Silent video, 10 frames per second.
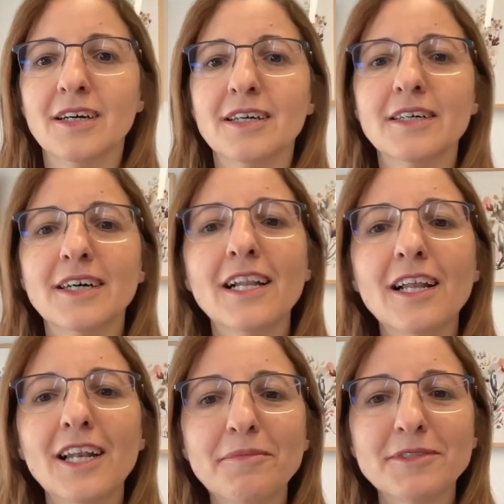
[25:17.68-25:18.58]

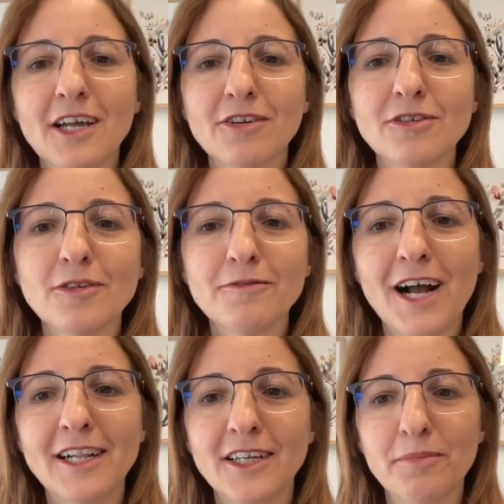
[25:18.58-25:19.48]
LLMs are also
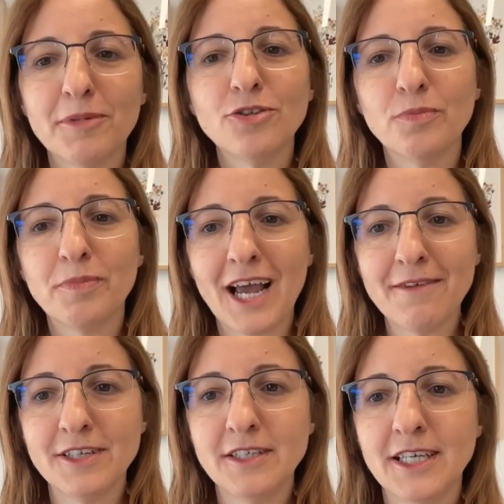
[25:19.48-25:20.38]
vulnerable to
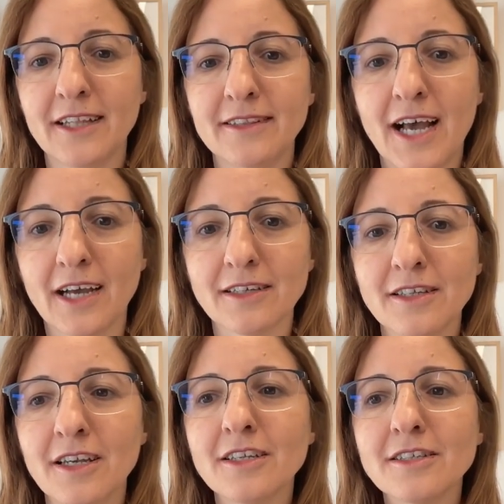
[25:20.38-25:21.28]
privacy
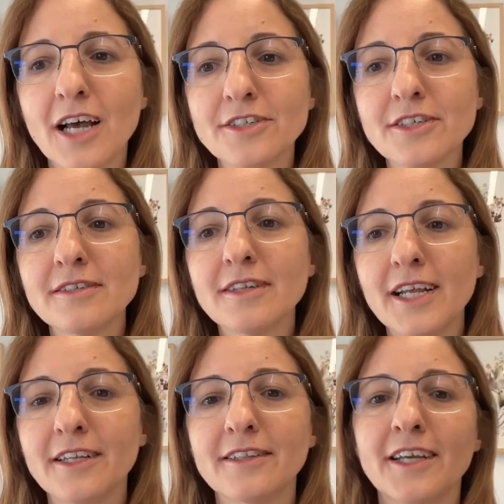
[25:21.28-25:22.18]
attacks, such as
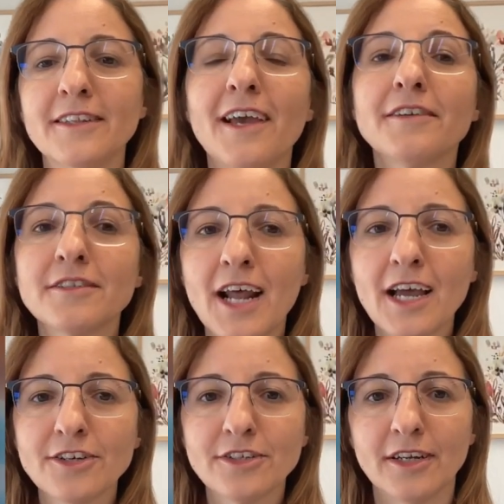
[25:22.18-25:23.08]
training data
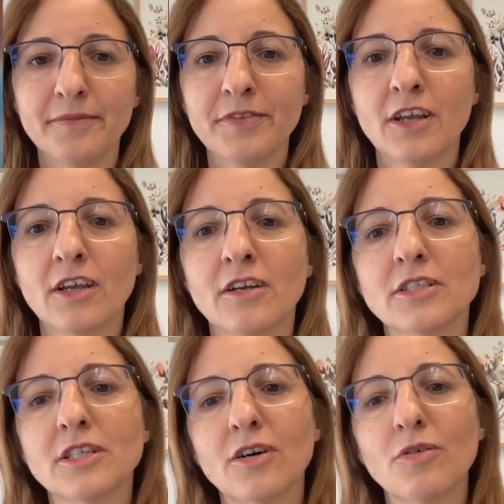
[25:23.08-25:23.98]
extraction.
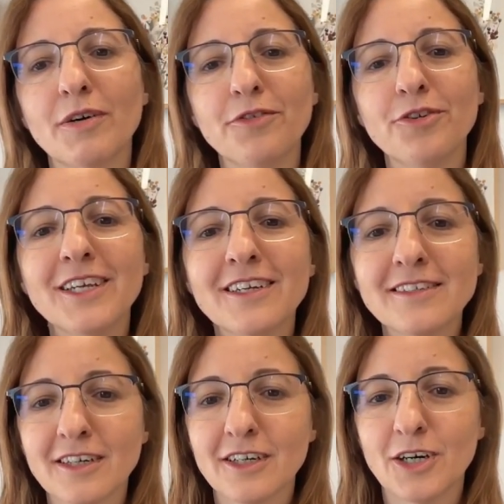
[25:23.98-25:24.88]
So a few
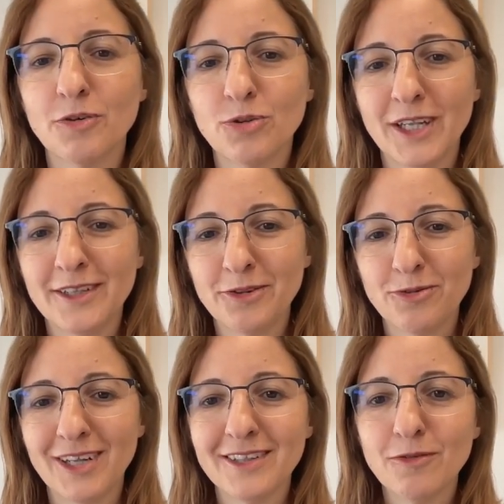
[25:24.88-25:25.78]
years ago,
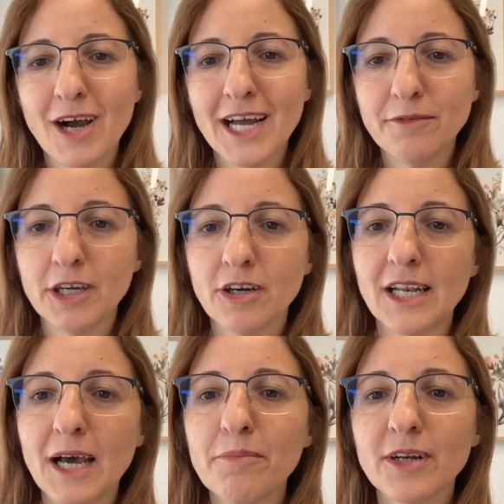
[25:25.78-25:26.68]
2021, we
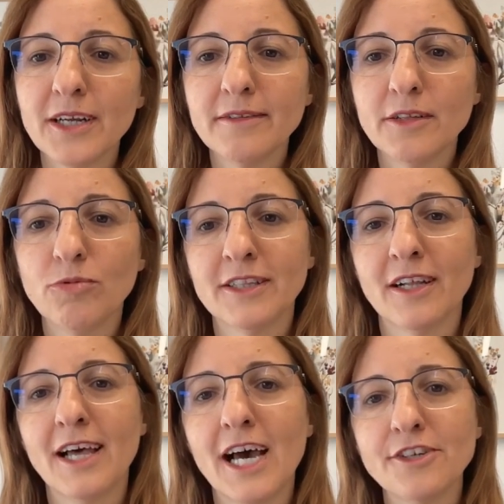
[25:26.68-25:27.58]
collaborated with
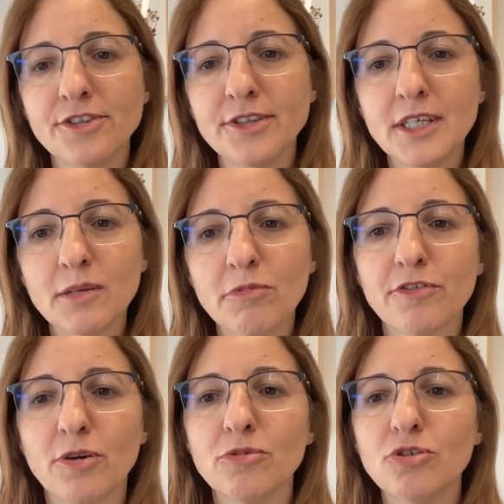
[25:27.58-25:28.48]
a large team
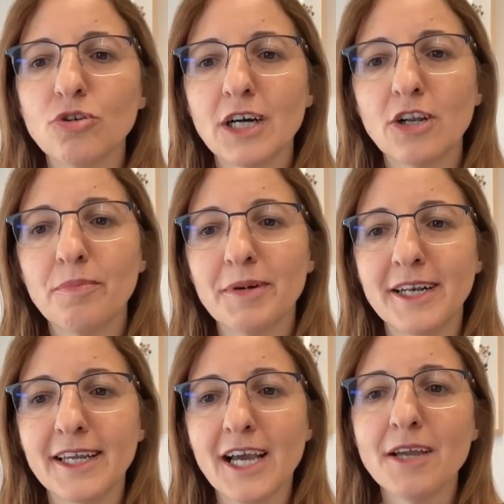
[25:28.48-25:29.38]
from Google,
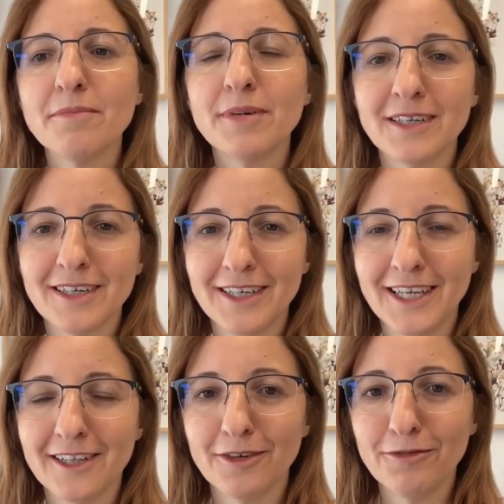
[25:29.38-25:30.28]
OpenAI,
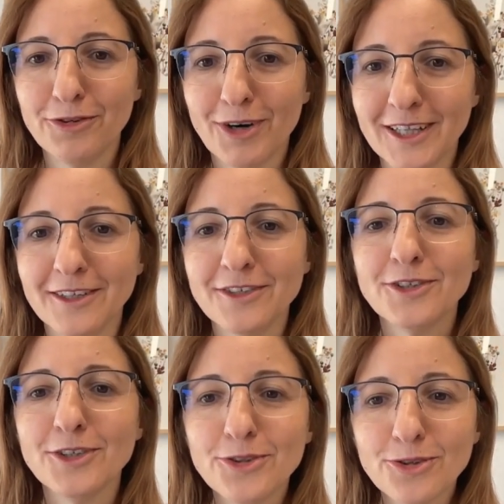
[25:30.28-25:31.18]
Berkeley, and a few other
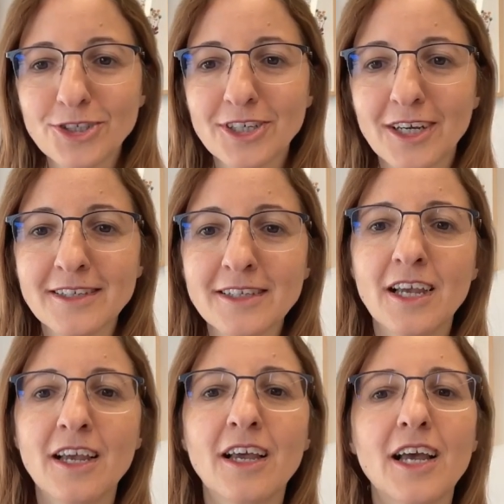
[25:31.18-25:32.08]
institutions,
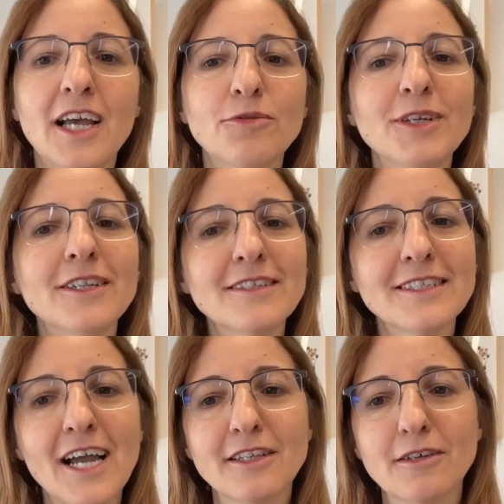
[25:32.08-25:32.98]
and we
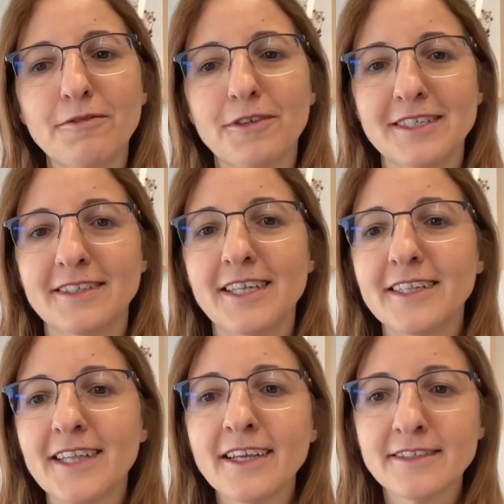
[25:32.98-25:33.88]
designed the first
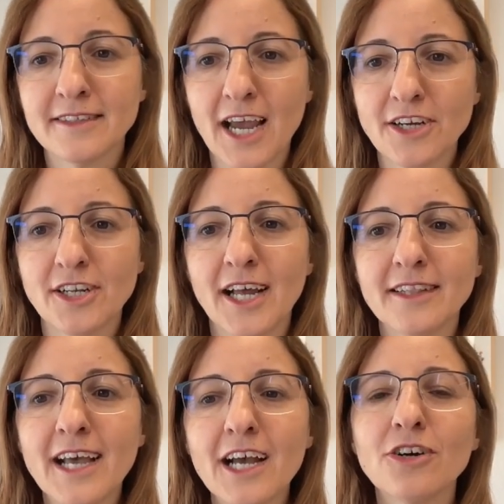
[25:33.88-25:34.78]
data extraction
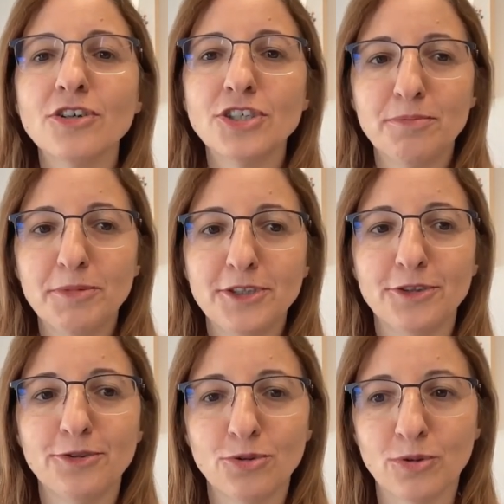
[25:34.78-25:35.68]
attack on
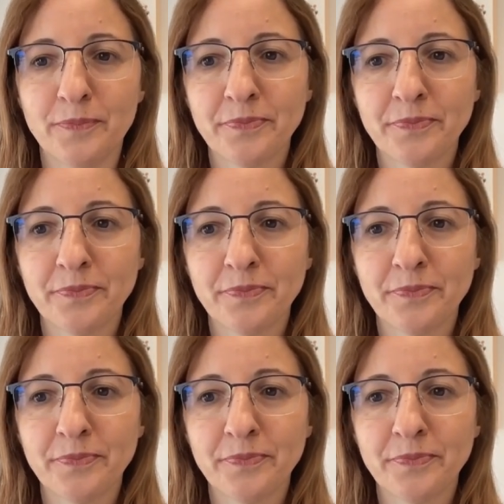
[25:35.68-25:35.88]
GPT-2.